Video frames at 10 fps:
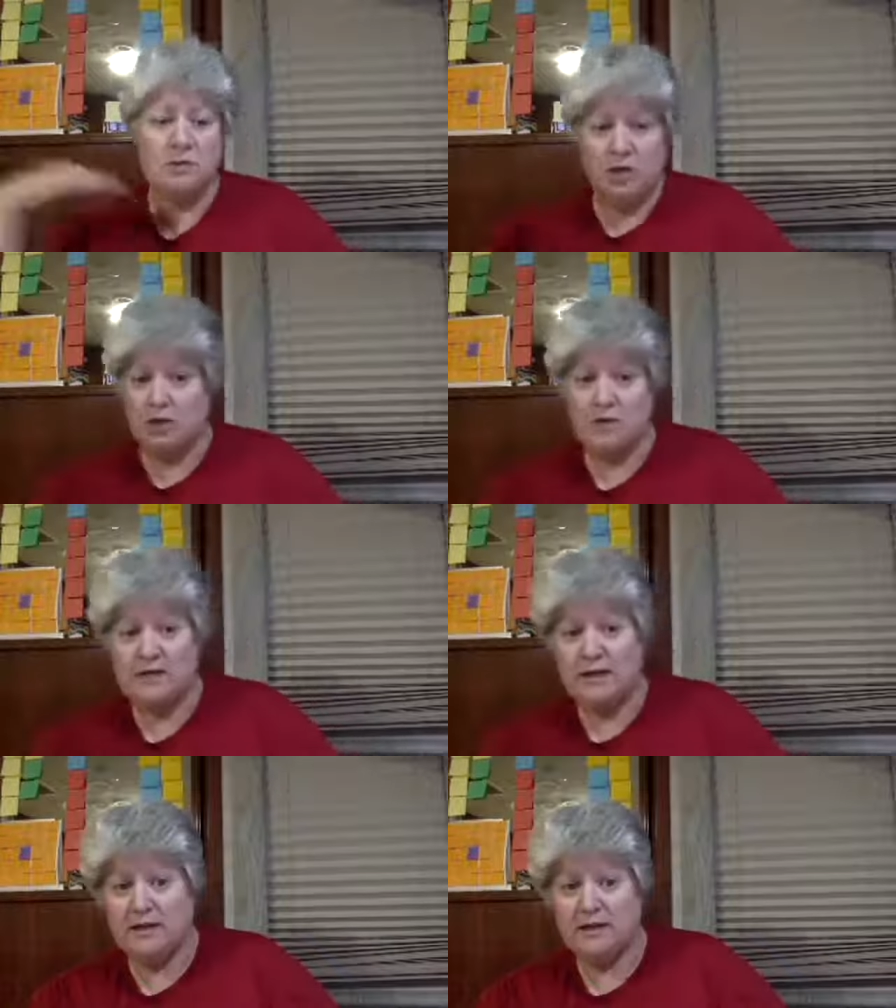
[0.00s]
to go to New
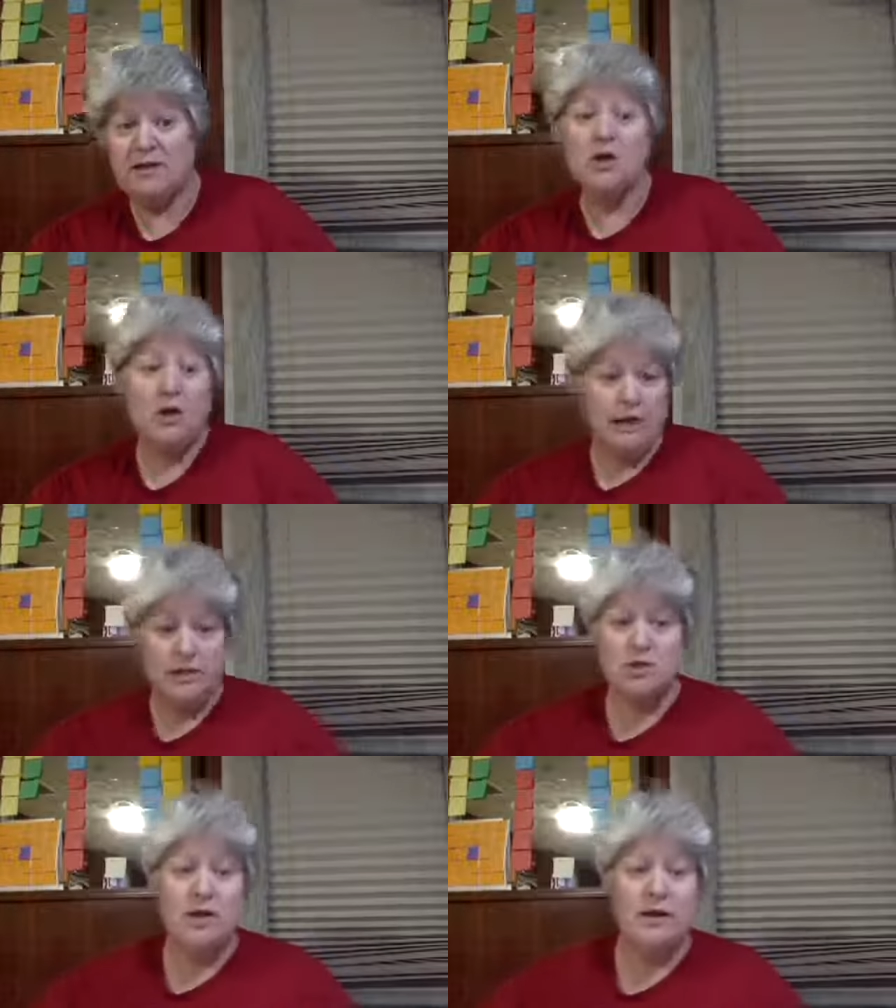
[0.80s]
Zealand and
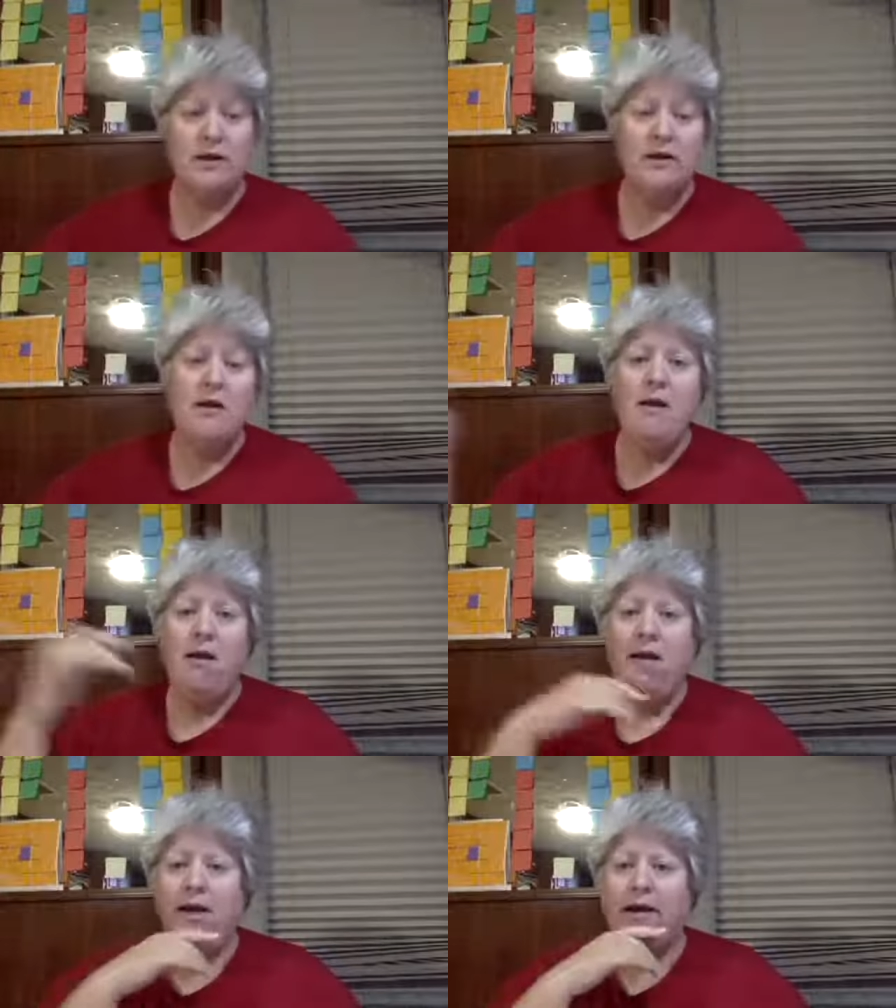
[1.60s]
Australia.
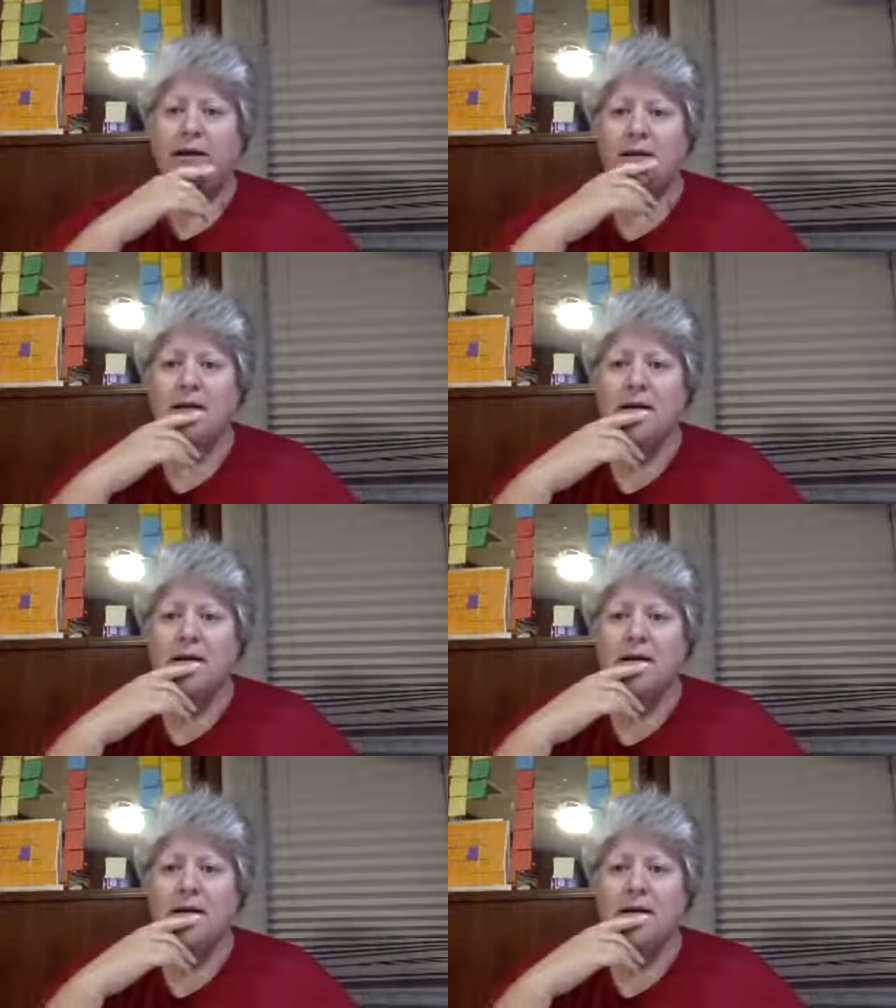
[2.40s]
And